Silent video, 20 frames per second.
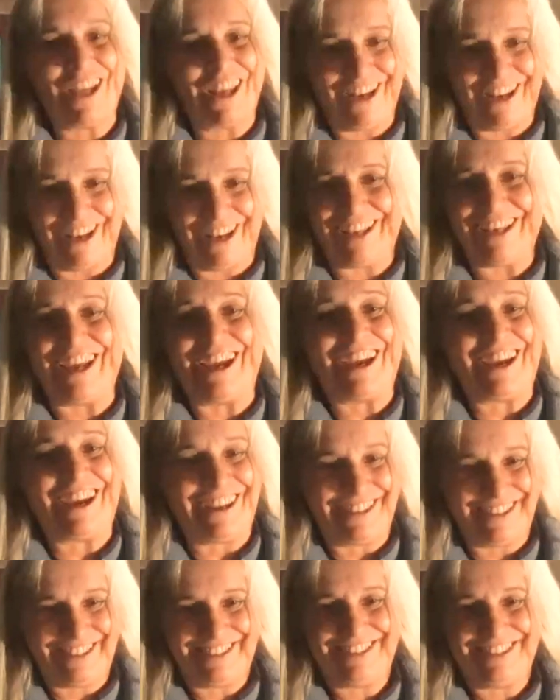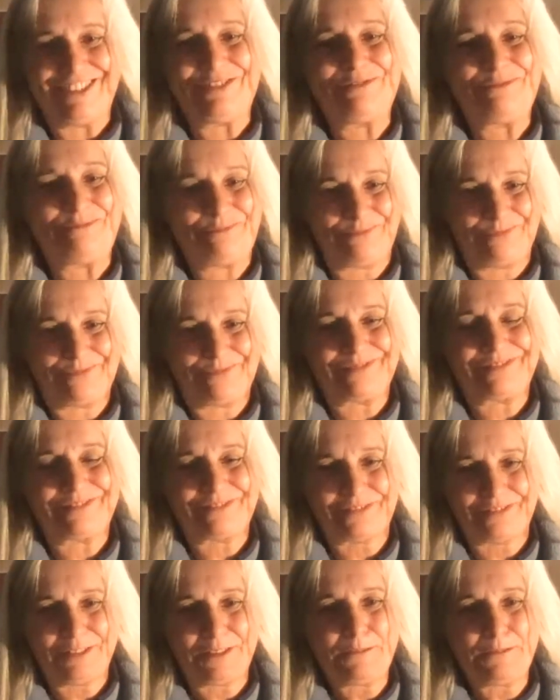Yeah, it's so hard
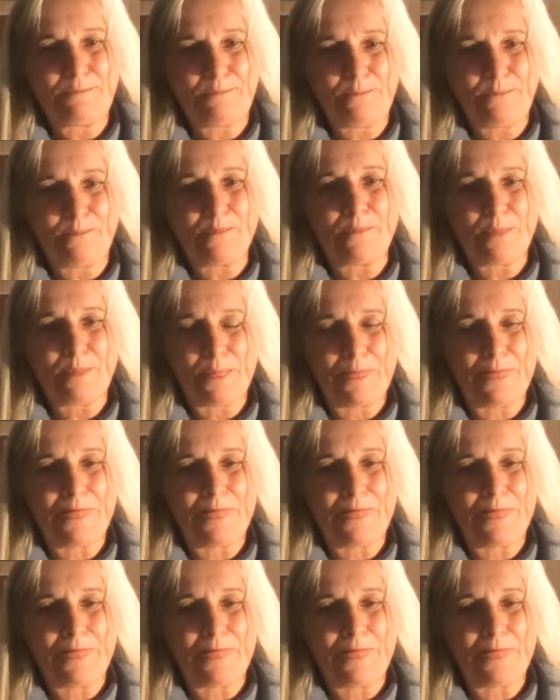not to do that,